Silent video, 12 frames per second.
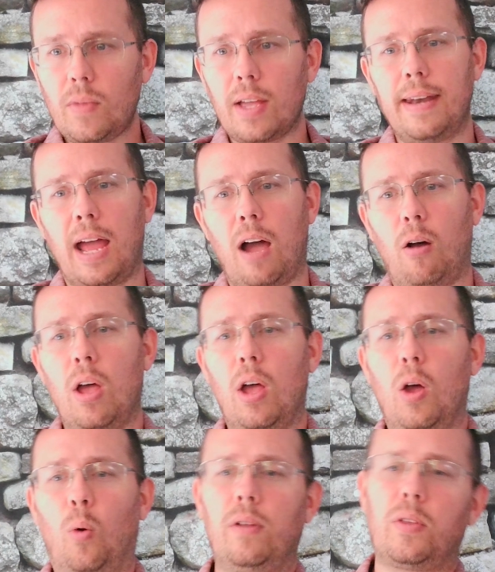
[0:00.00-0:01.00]
Now,
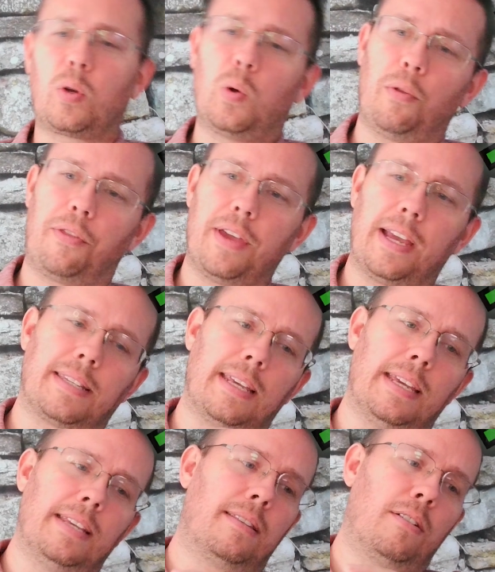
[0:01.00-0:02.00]
one of the cool things
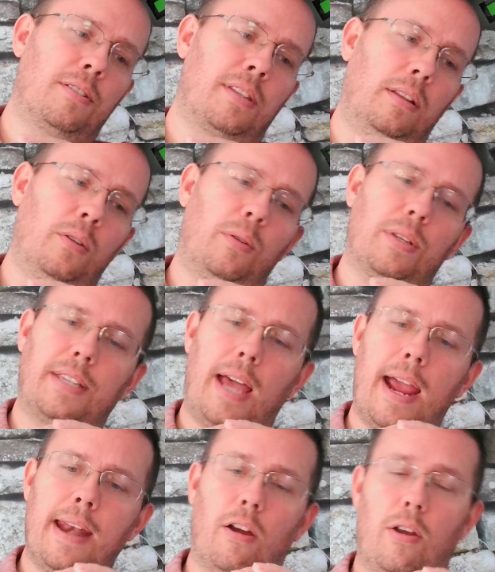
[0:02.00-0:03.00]
is there's a little
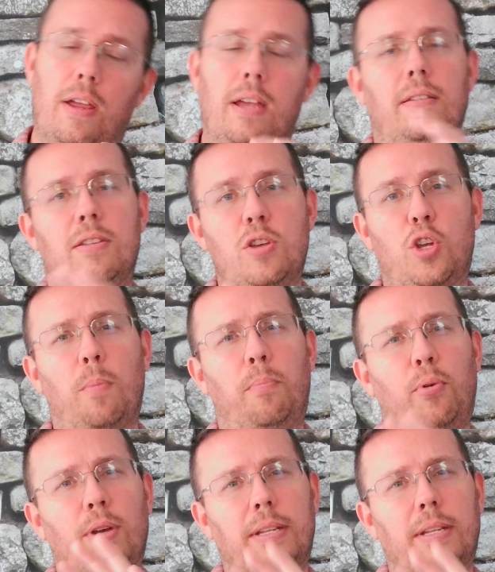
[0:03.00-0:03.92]
side area. You can put